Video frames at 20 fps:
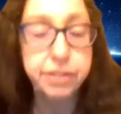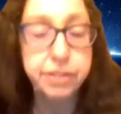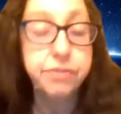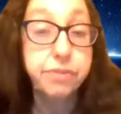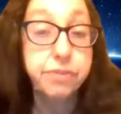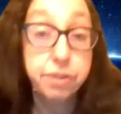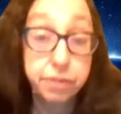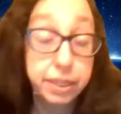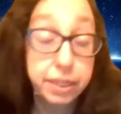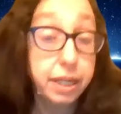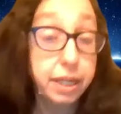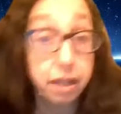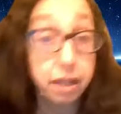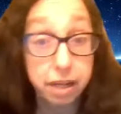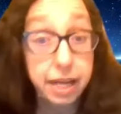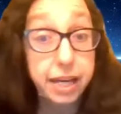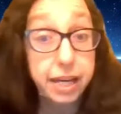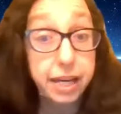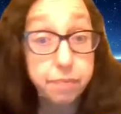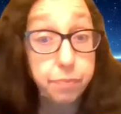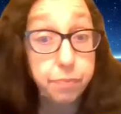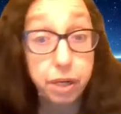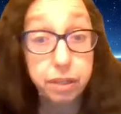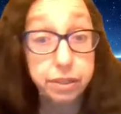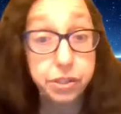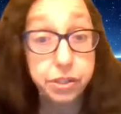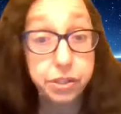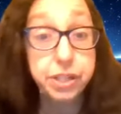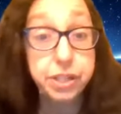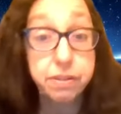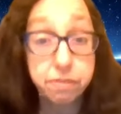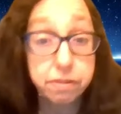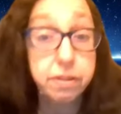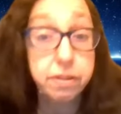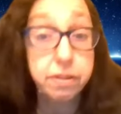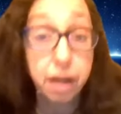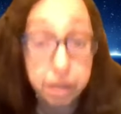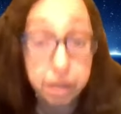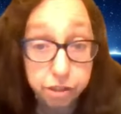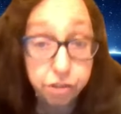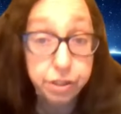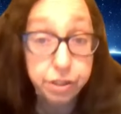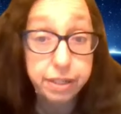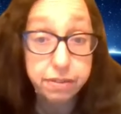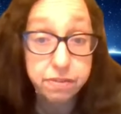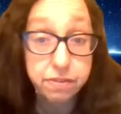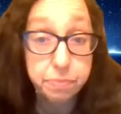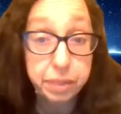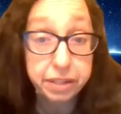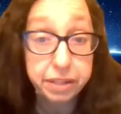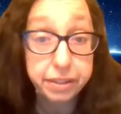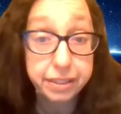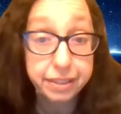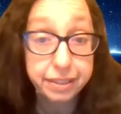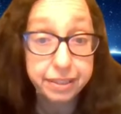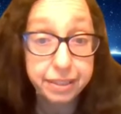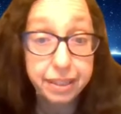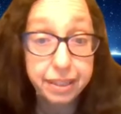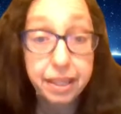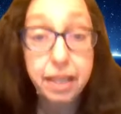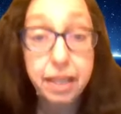and so the etymology is not transparent.